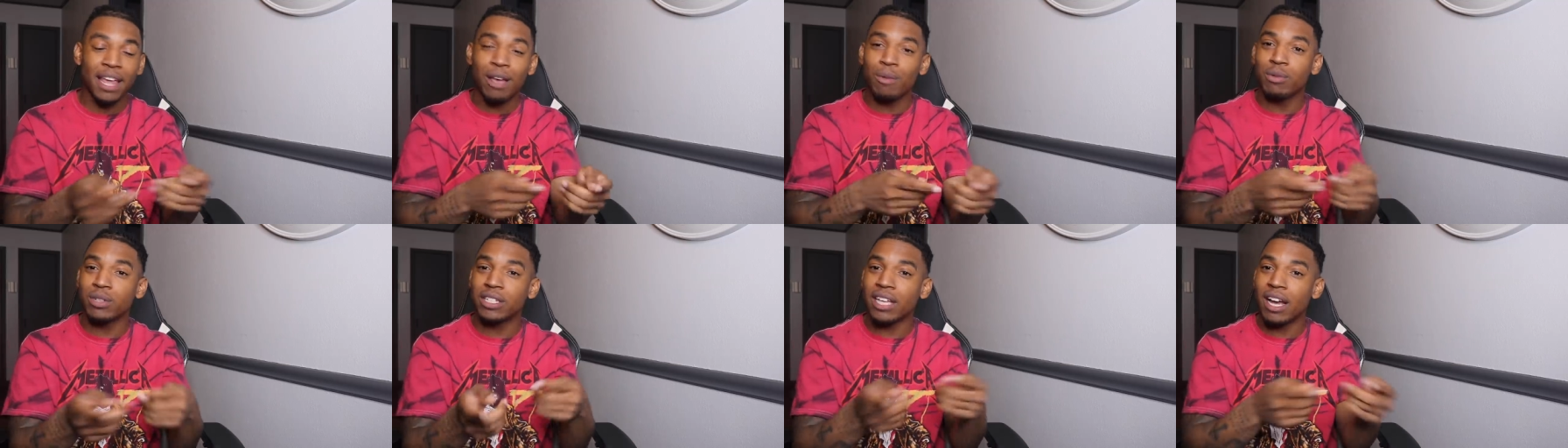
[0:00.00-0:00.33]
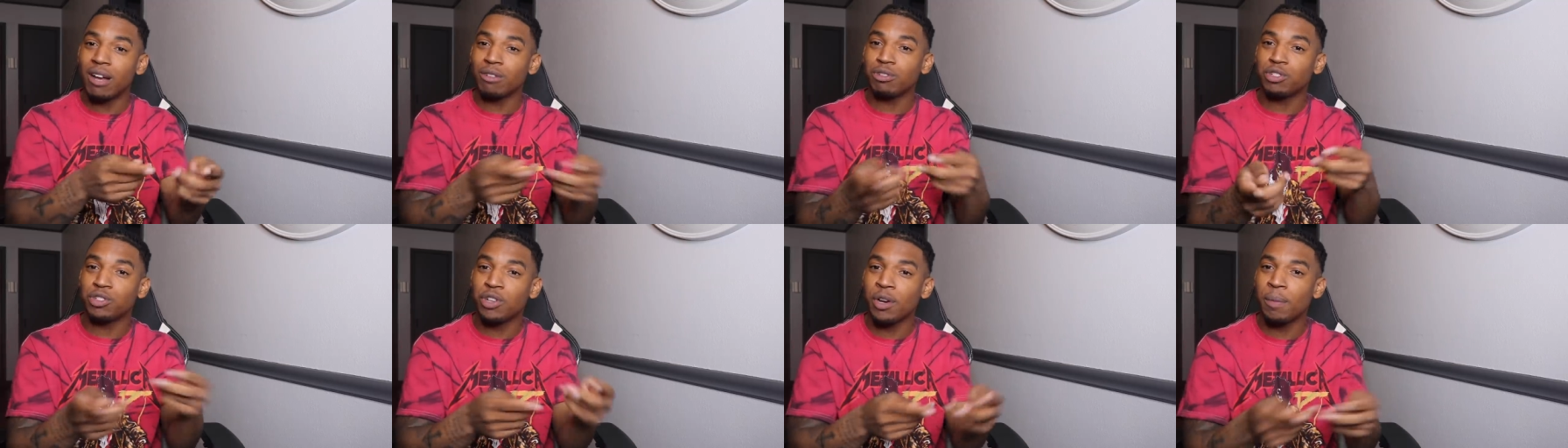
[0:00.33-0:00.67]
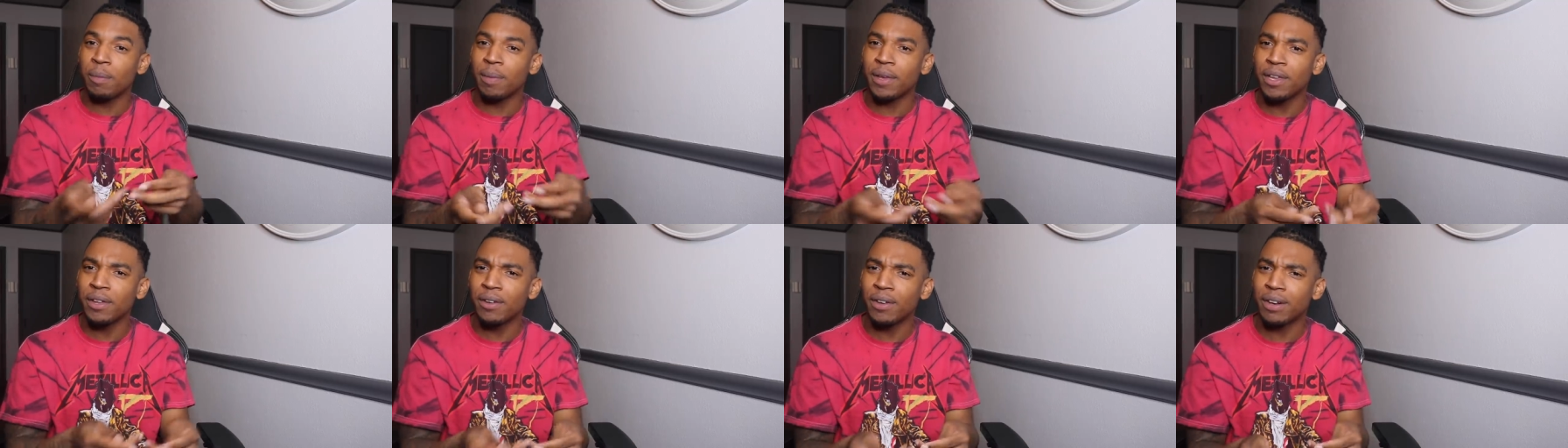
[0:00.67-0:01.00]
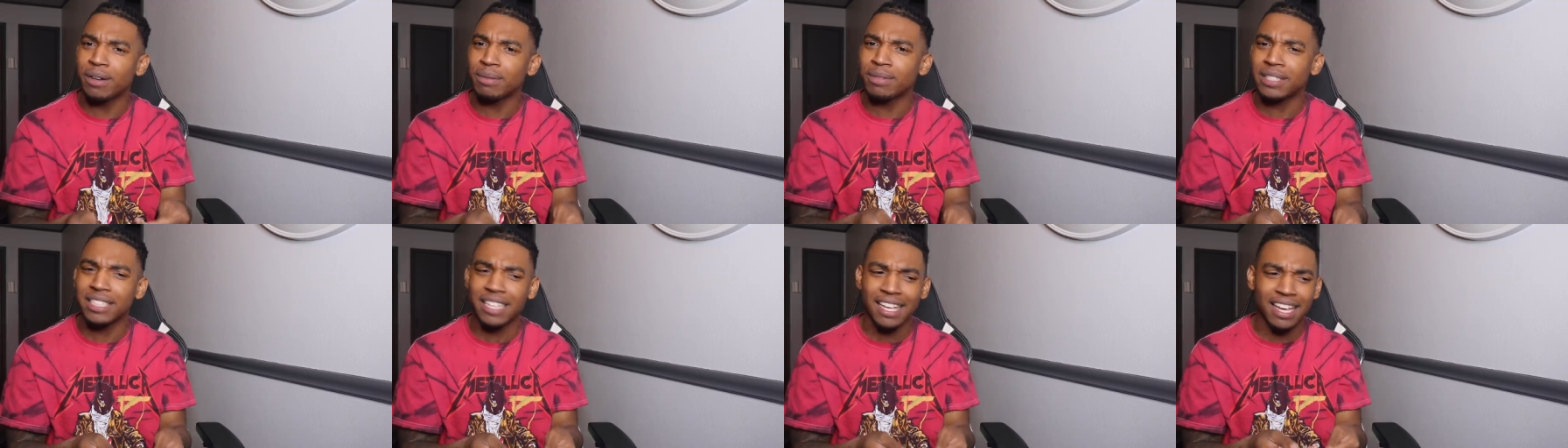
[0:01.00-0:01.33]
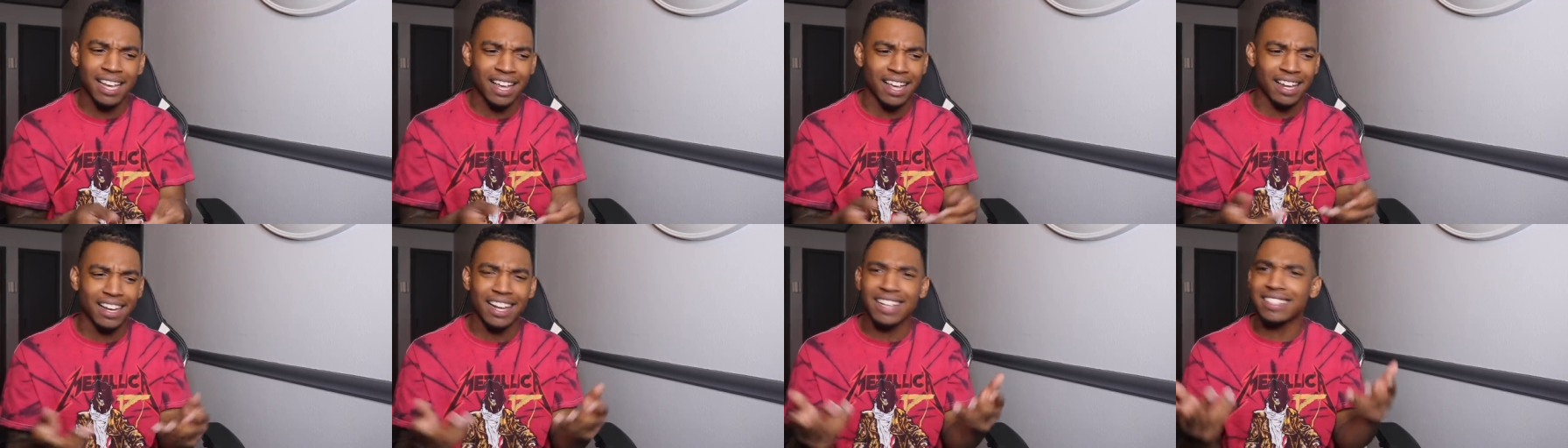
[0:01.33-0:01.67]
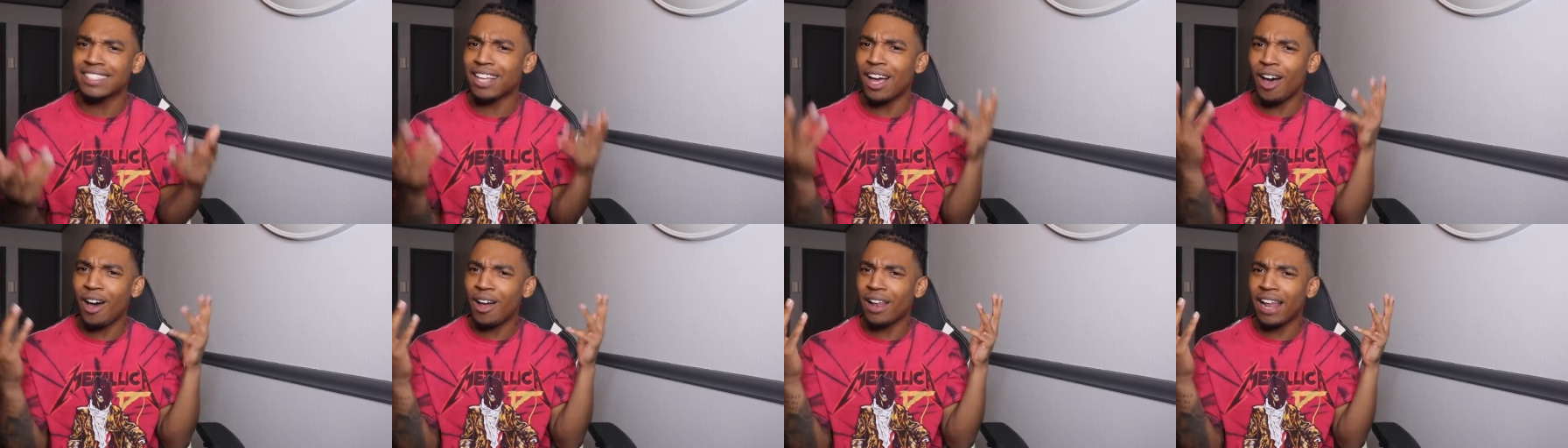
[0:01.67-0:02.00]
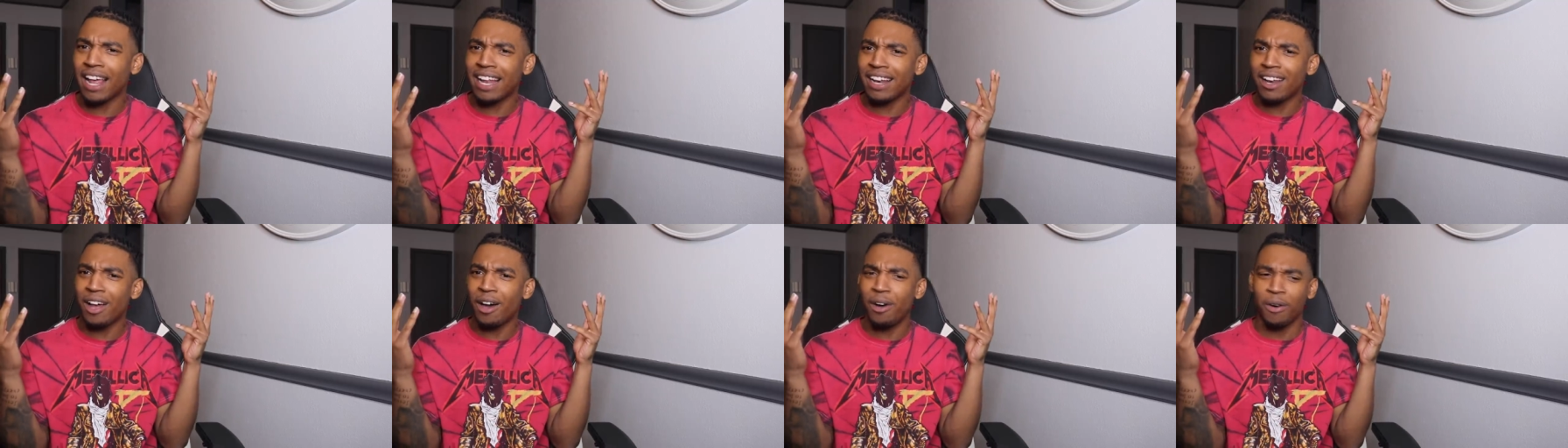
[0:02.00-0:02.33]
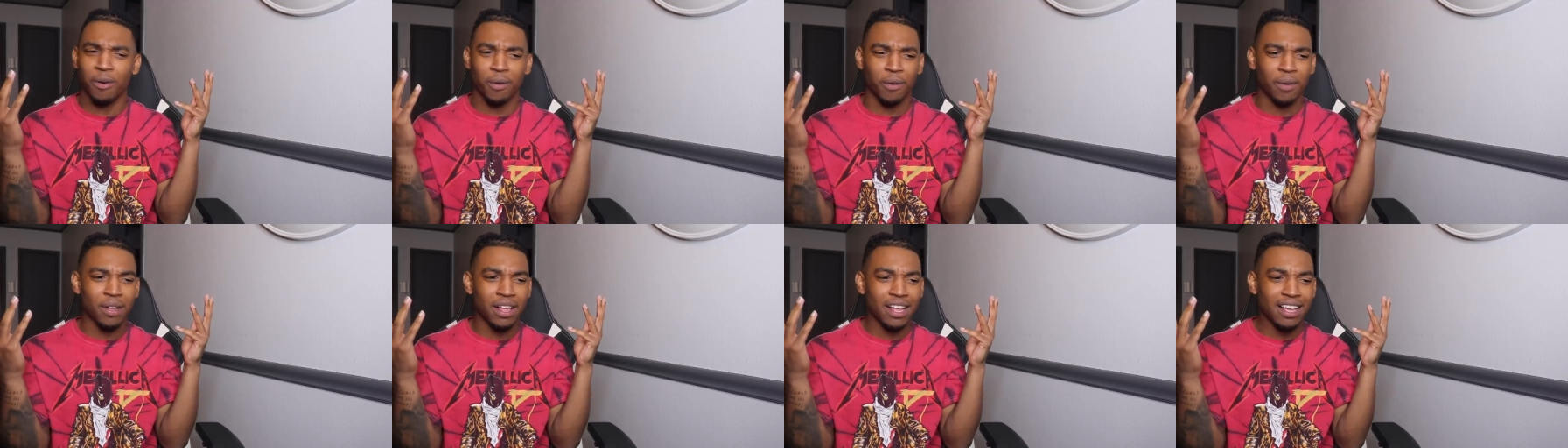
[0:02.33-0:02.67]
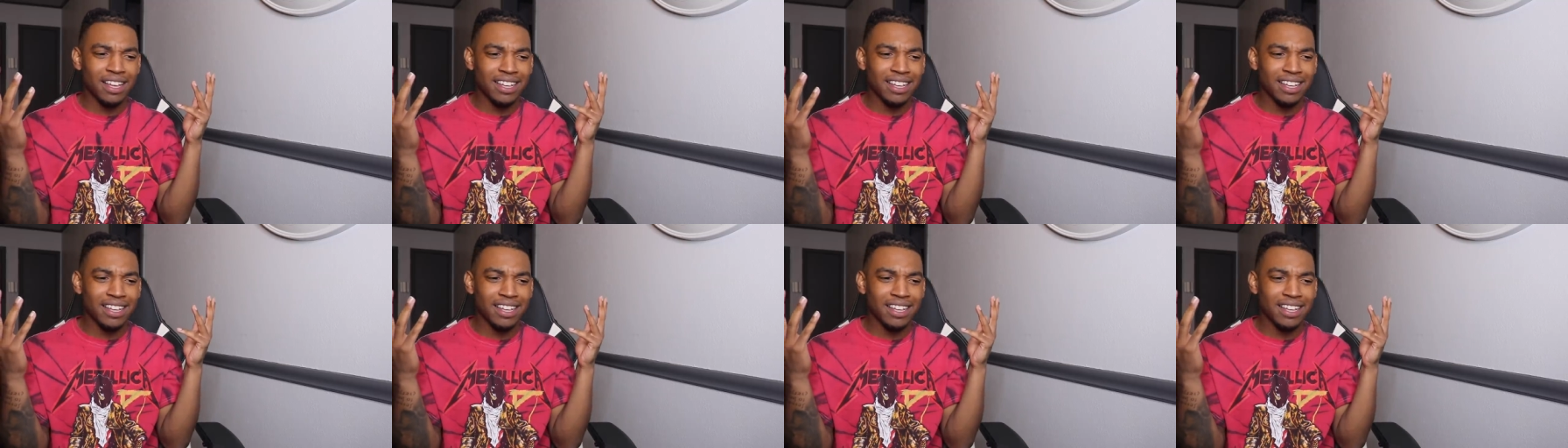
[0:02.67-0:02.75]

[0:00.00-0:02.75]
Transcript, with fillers: They was out tripping. You know what I'm saying? That's all I know.